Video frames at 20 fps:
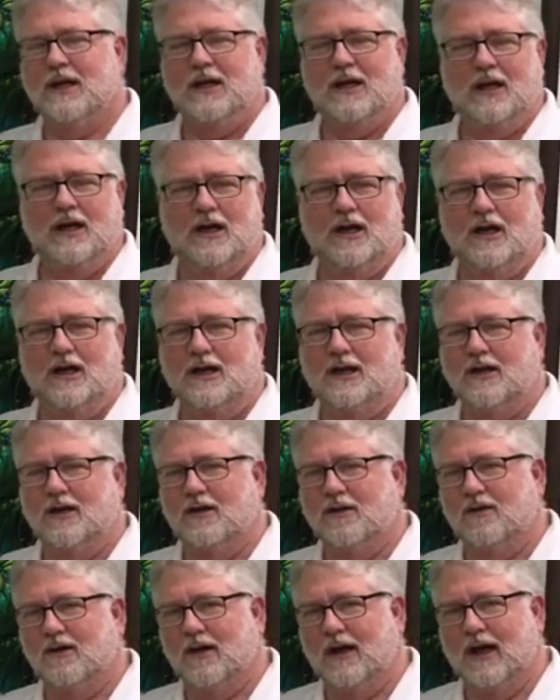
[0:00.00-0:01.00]

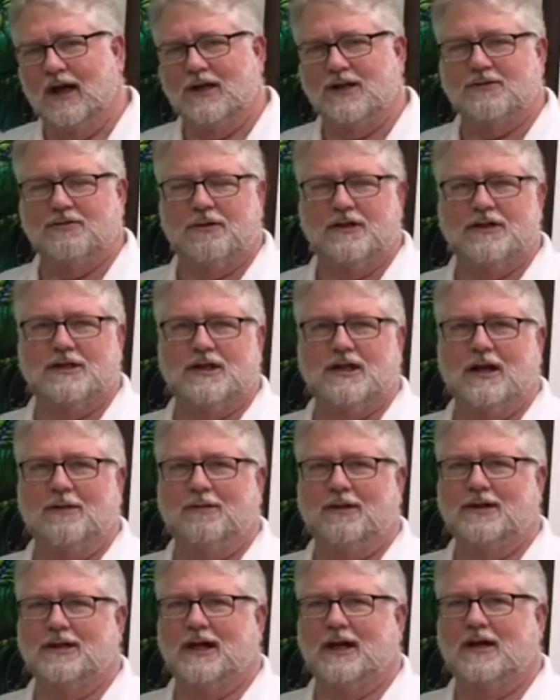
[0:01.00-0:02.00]
house wrens a couple of
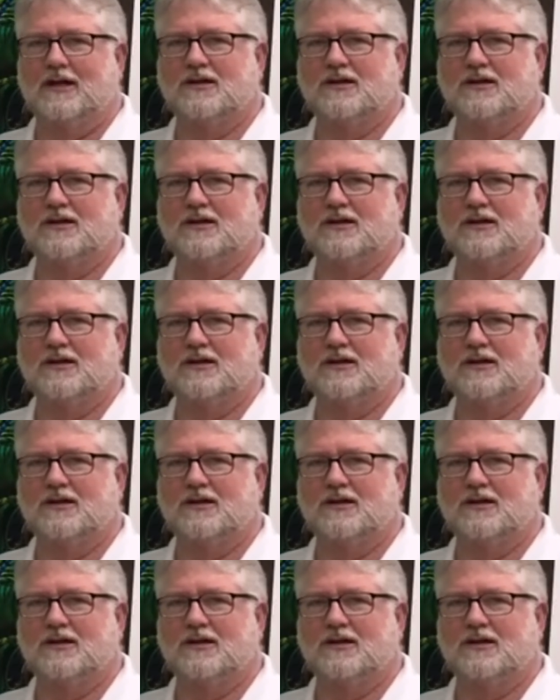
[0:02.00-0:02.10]
times,